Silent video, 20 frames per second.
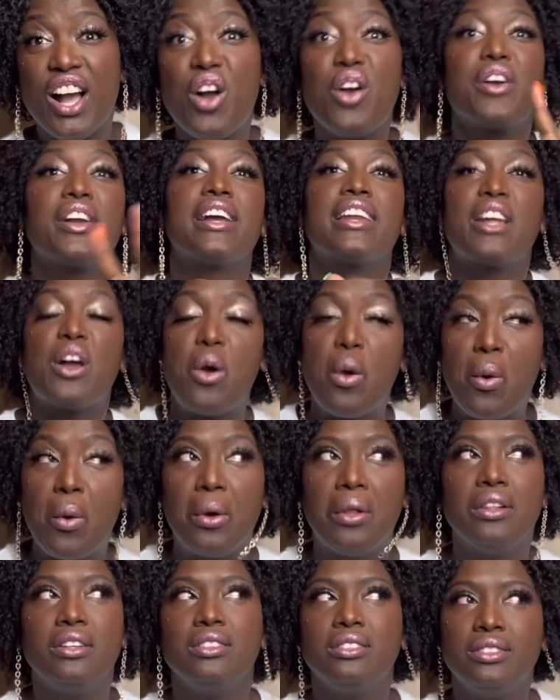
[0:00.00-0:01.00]
or get a
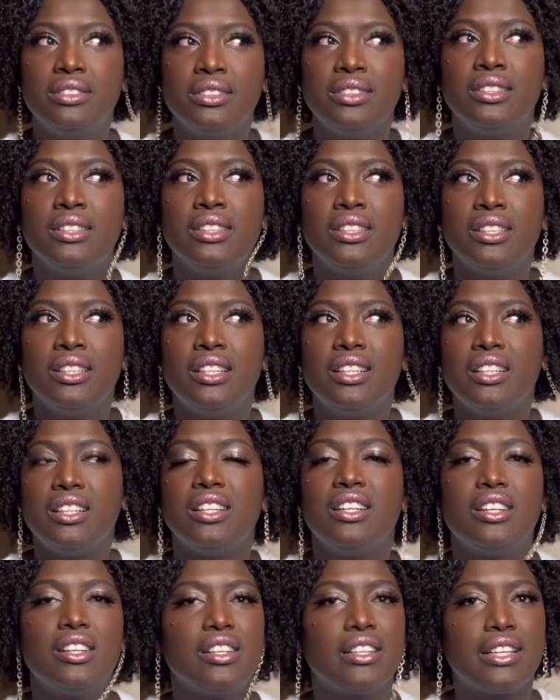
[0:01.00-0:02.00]
haul.
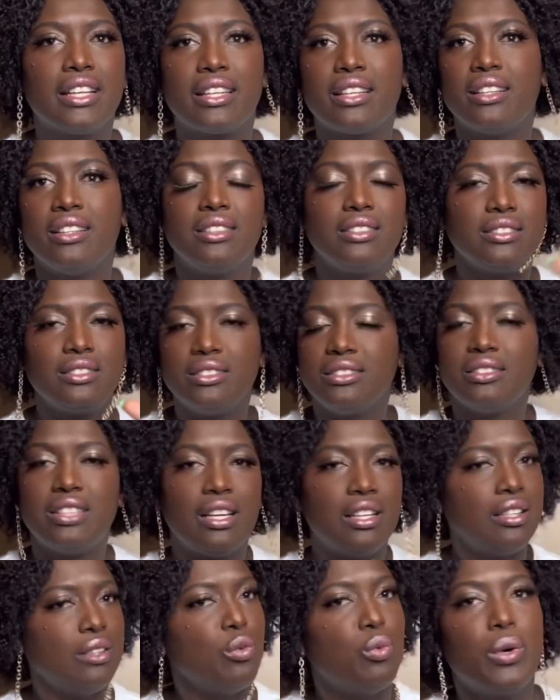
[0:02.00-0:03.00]
Or get up
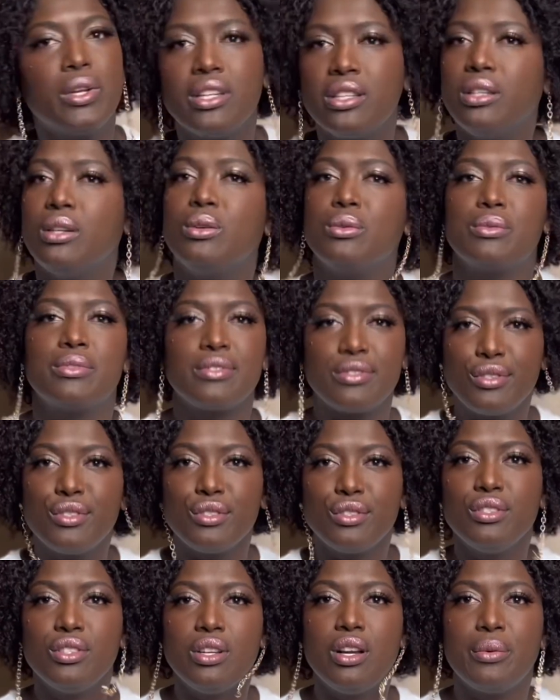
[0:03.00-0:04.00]
one of those. You
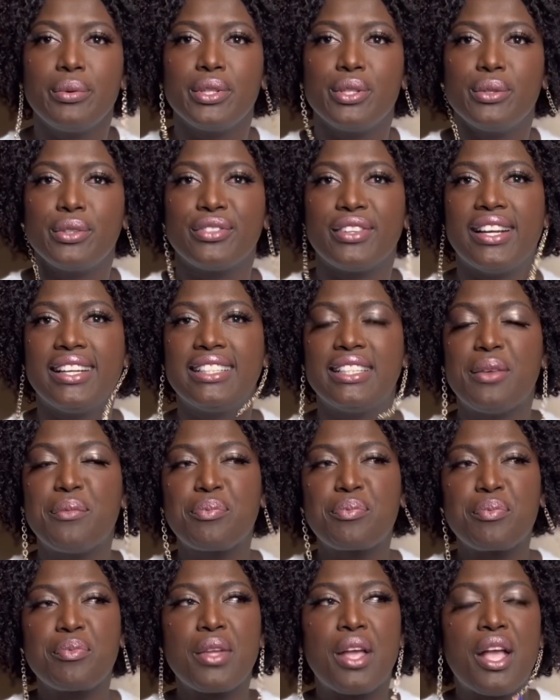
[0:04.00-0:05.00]
know how we do it, right?
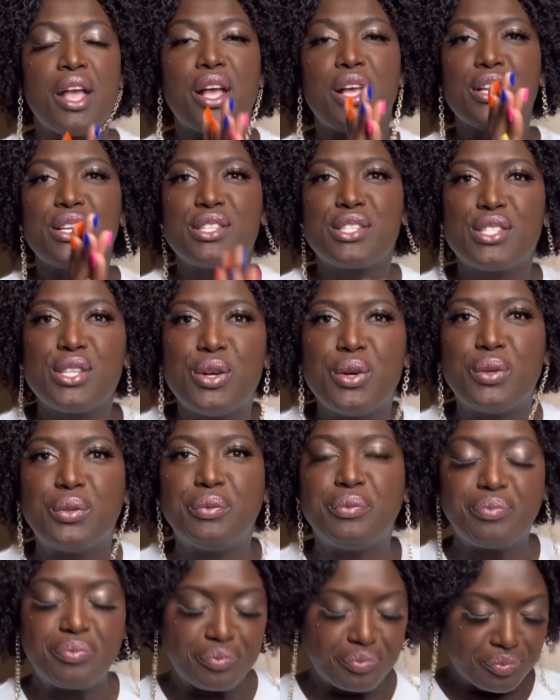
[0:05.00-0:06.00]
So
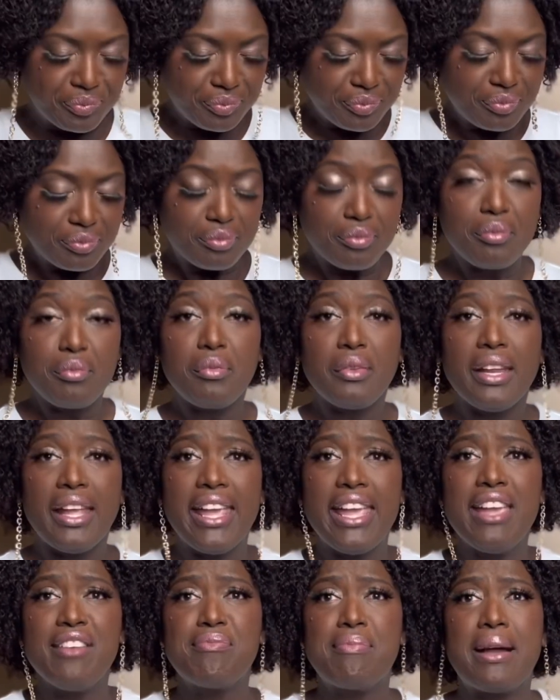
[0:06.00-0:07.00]

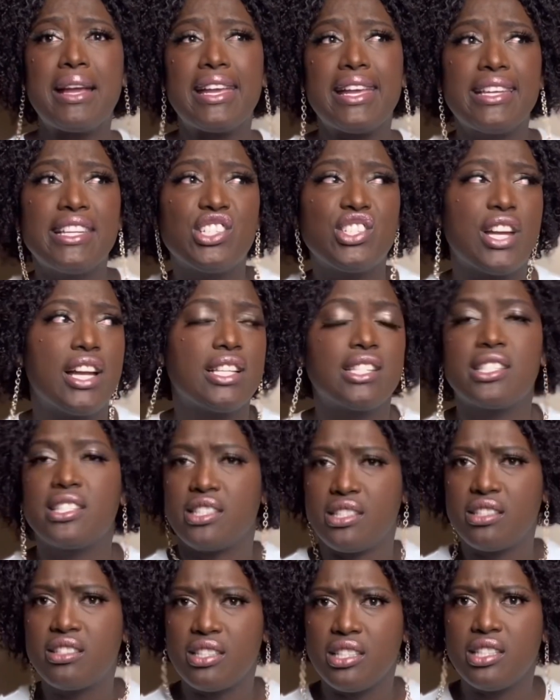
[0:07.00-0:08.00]
if by any chance
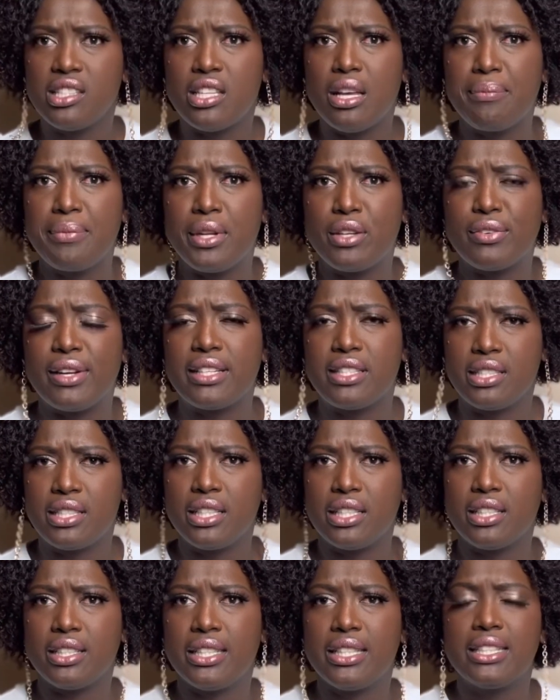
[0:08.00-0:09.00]
you see the thumbnail, right, you
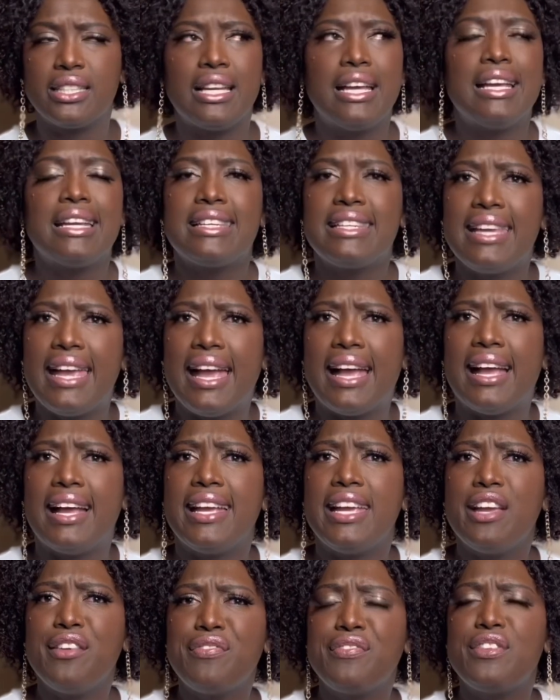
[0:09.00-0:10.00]
click on it. Yeah,
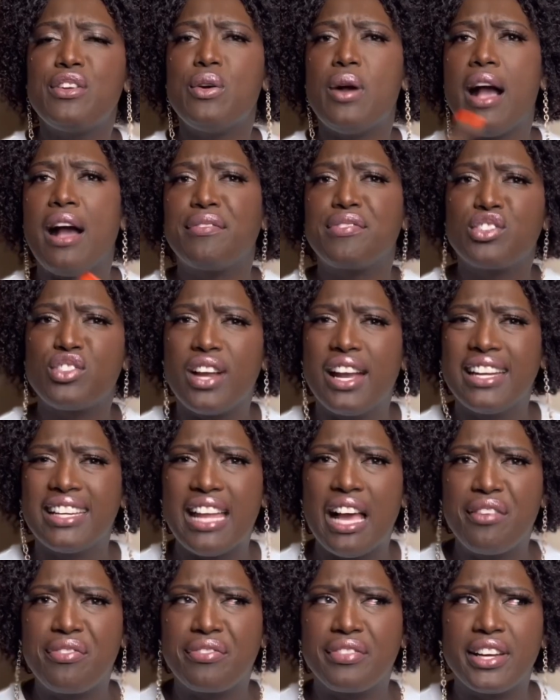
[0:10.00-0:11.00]
if you have tried
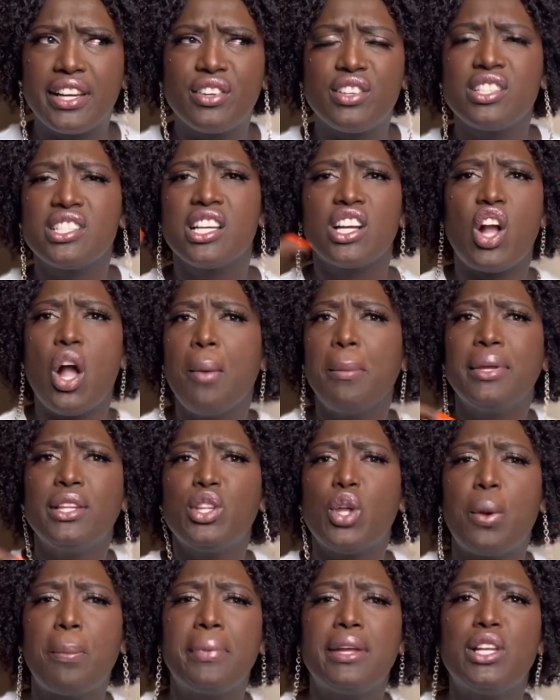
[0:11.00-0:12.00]
that fragrance,
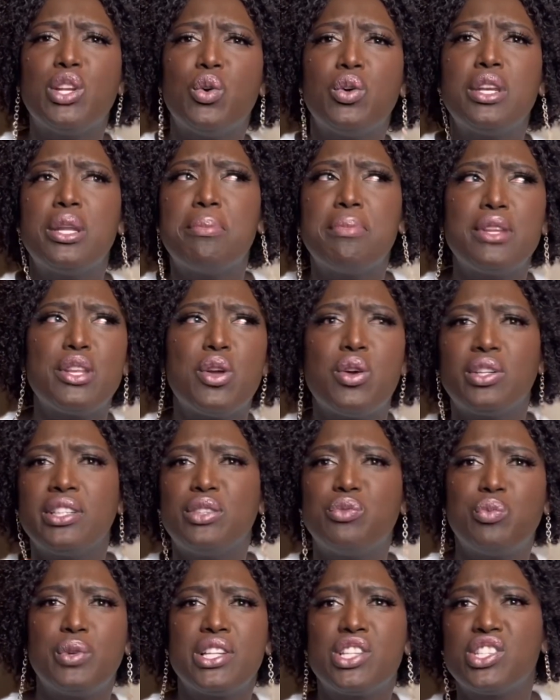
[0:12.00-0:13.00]
comment down below, let me know
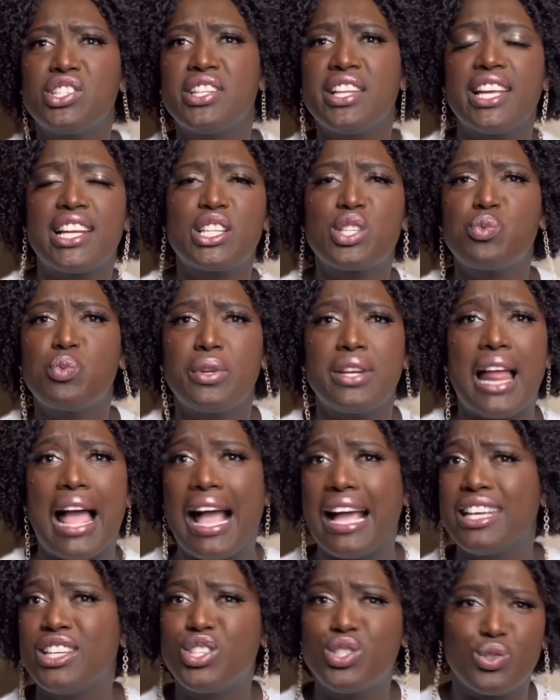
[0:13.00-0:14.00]
which next one
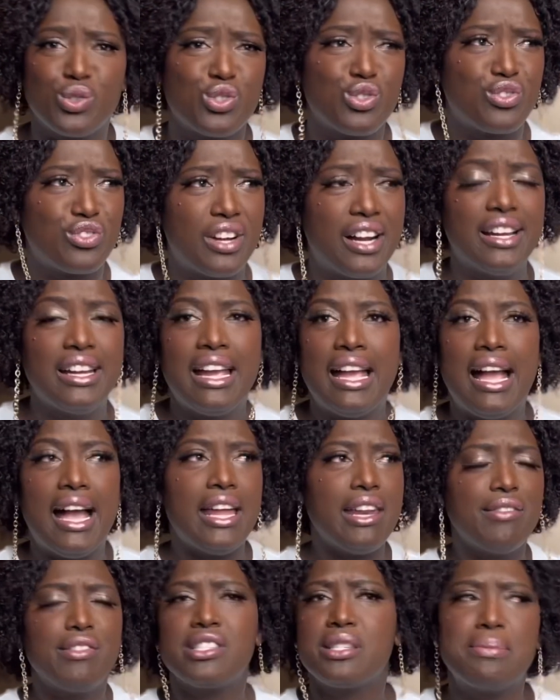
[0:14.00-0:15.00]
I should try.
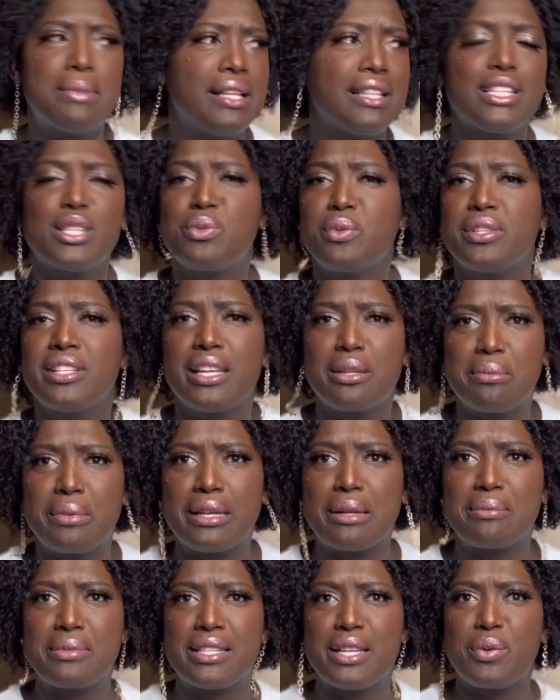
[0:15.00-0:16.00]
I never smell this one yet,
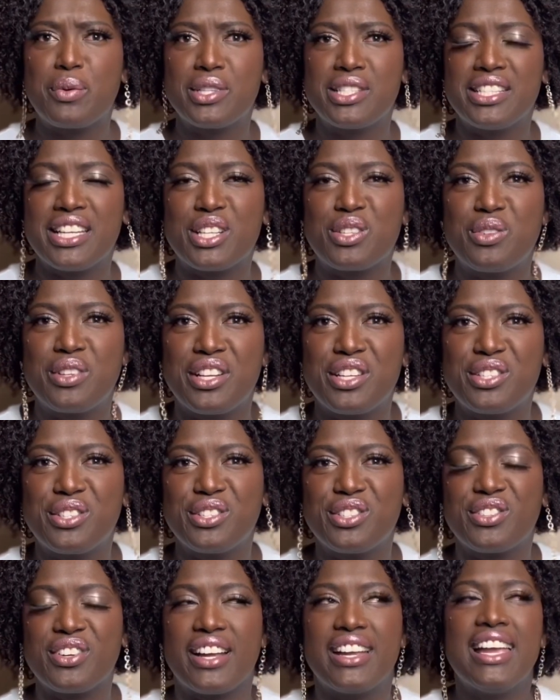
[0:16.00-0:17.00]
but I'm saying which next one I
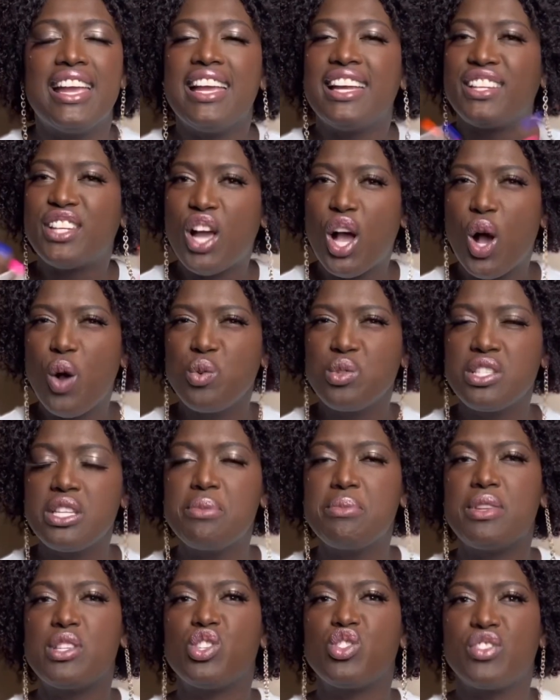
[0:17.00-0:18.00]
should try. The house
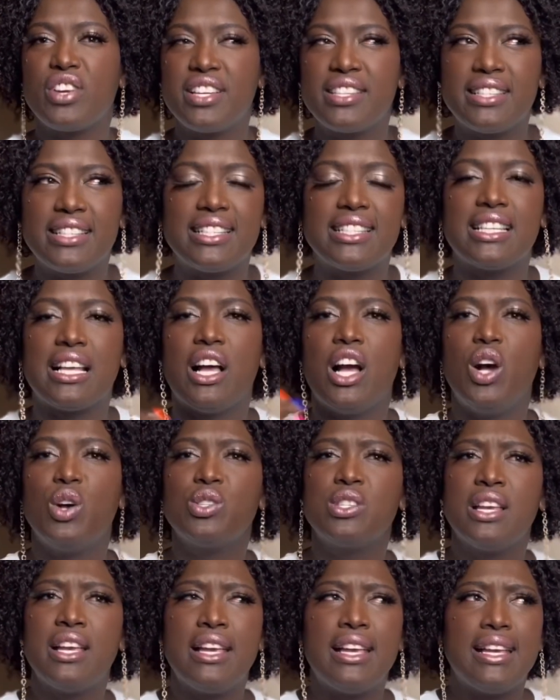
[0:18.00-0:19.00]
seem interesting. It's a house,